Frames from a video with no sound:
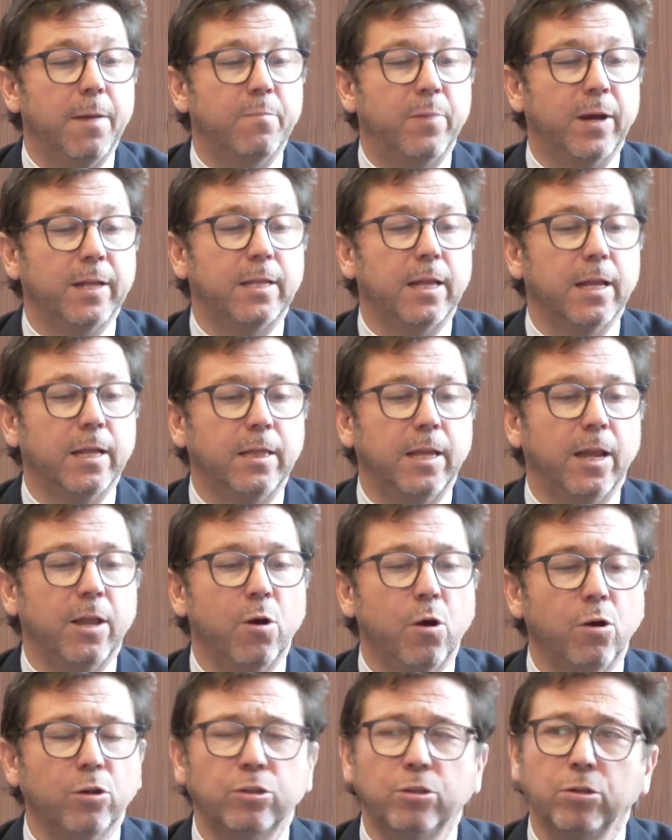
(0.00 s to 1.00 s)
But they
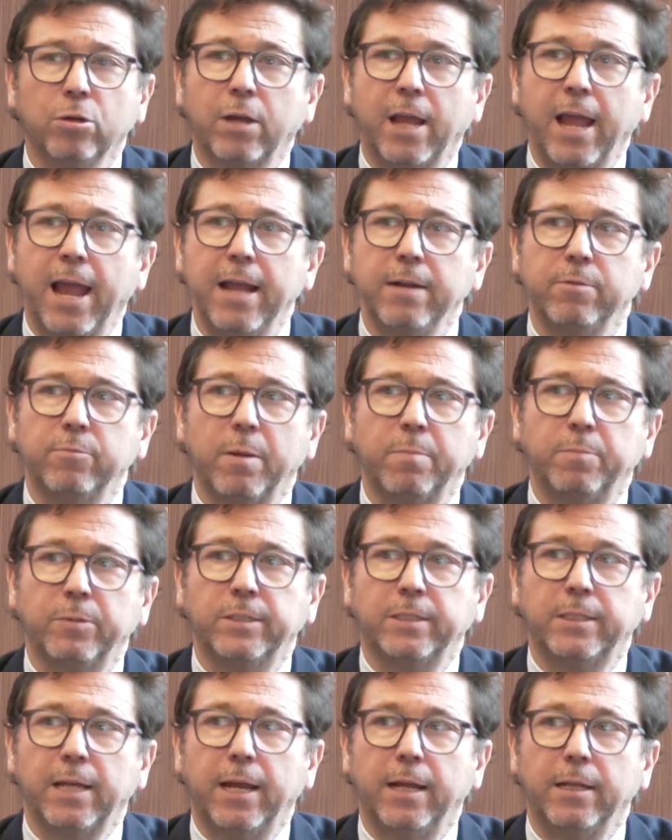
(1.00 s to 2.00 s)
also can
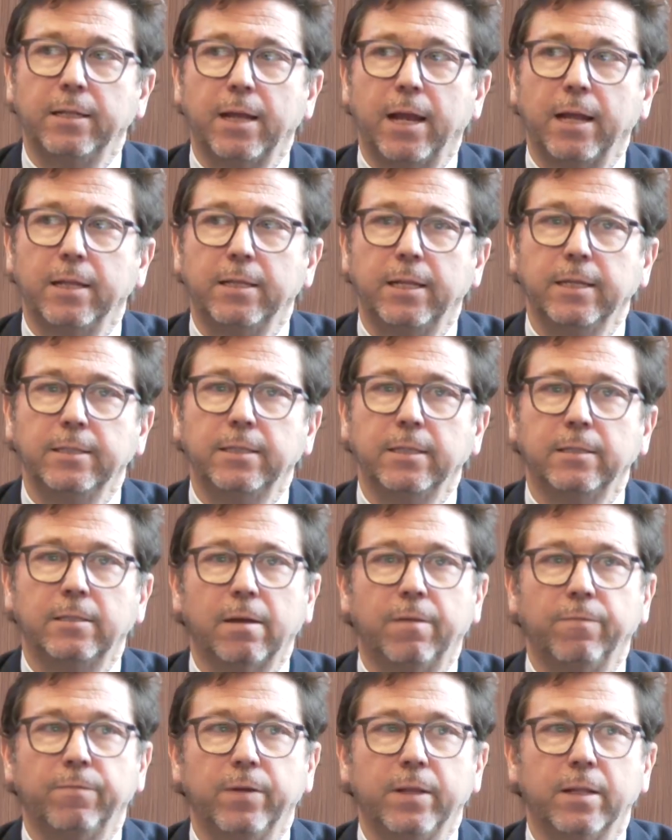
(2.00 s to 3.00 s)
represent, and this is
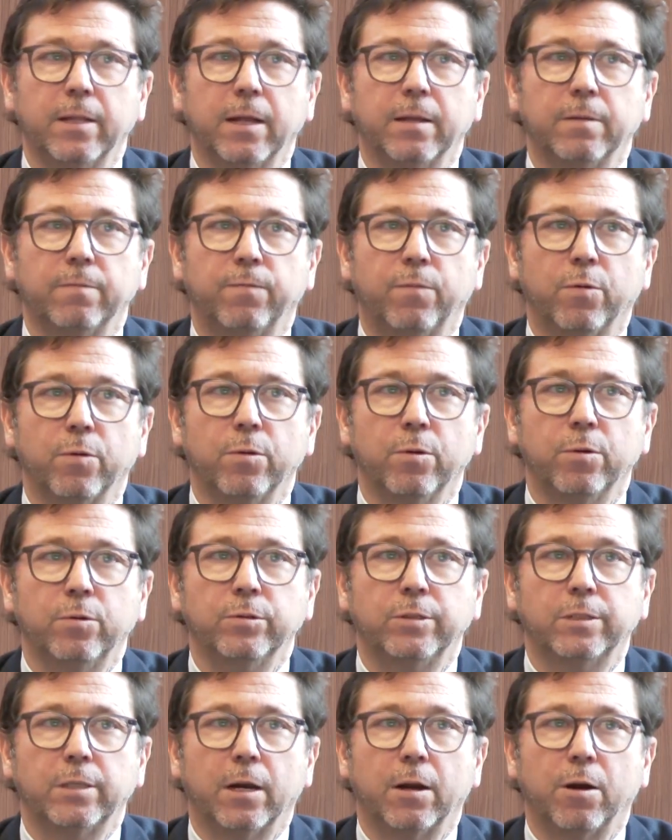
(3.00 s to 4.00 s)
something that for
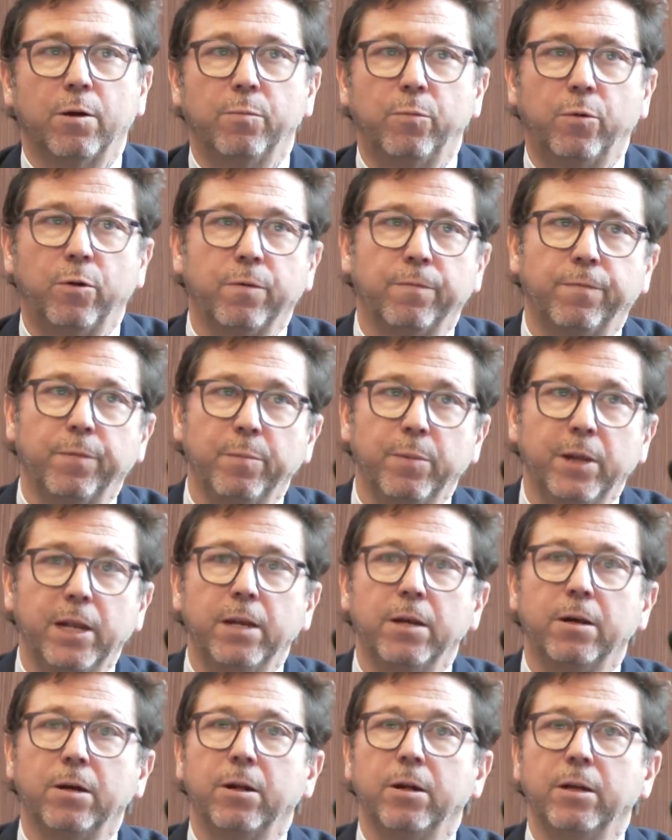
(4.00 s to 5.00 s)
those that are more
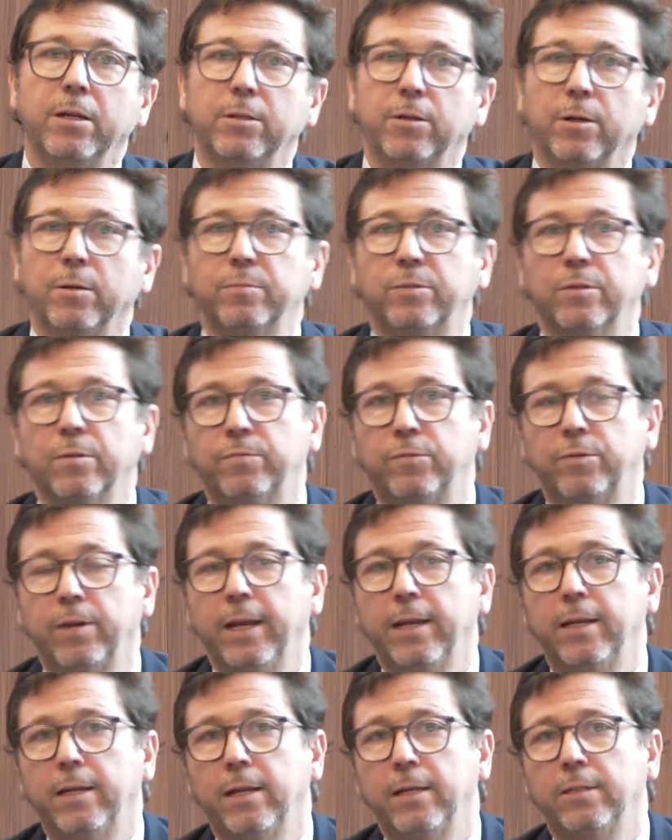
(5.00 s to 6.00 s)
familiar in terms of
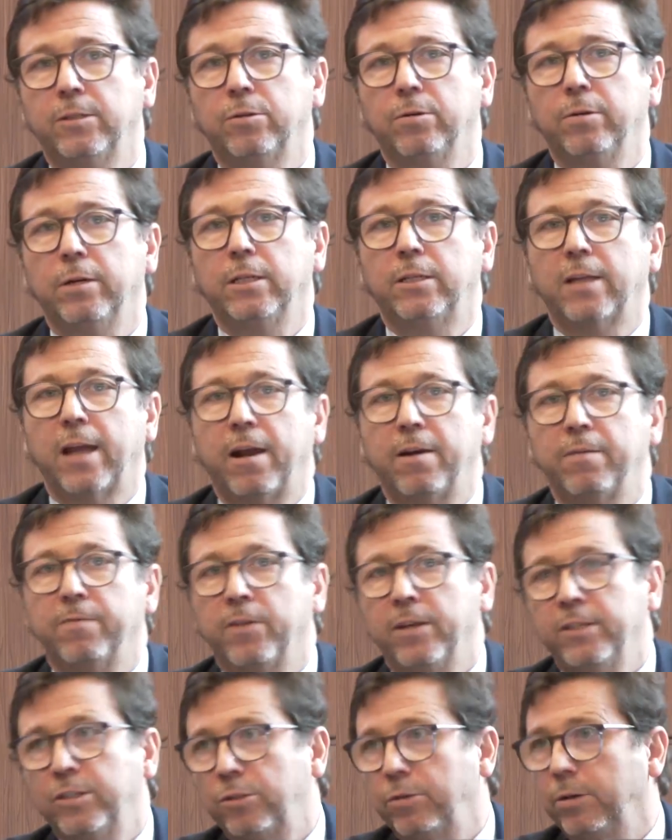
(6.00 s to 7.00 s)
trade history, tariff
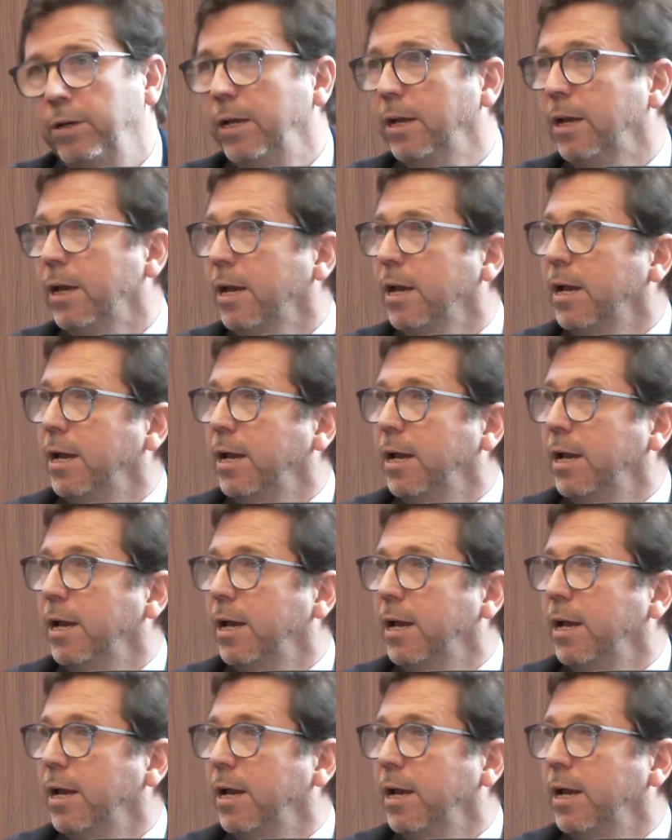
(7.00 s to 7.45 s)
history,